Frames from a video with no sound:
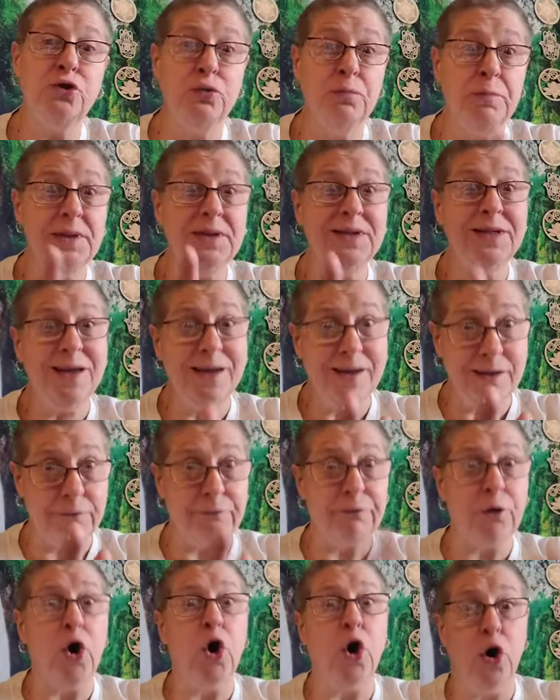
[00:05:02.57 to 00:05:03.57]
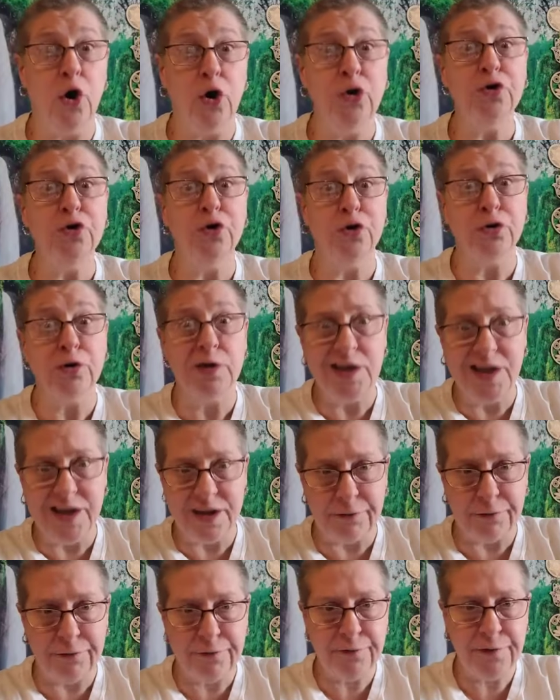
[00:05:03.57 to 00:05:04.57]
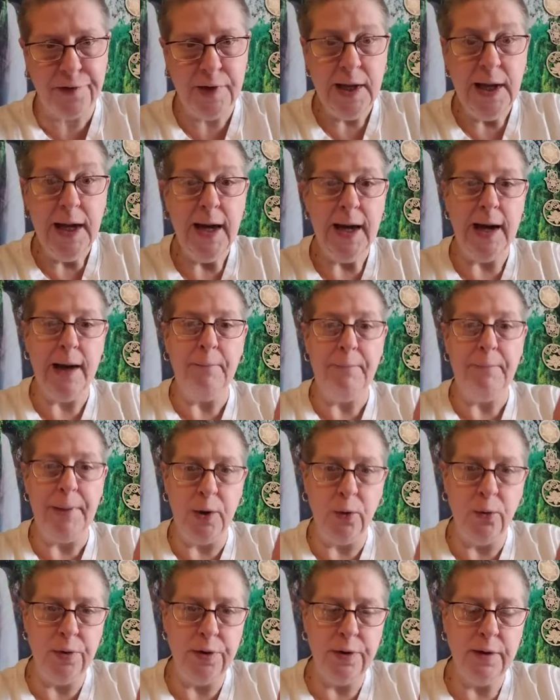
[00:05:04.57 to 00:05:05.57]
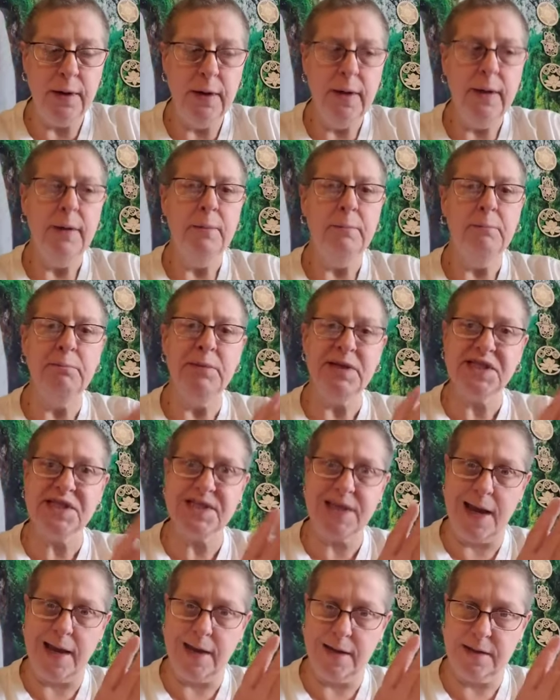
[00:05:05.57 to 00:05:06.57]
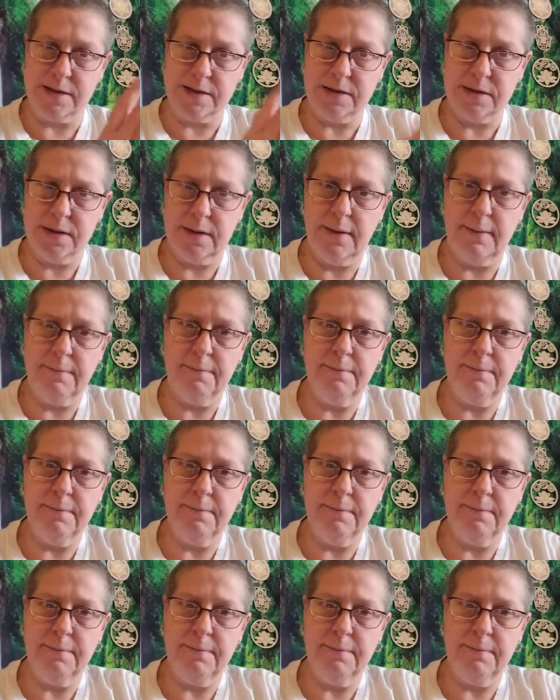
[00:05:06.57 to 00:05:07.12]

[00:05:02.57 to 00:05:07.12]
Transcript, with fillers: to believe all your life about mistakes.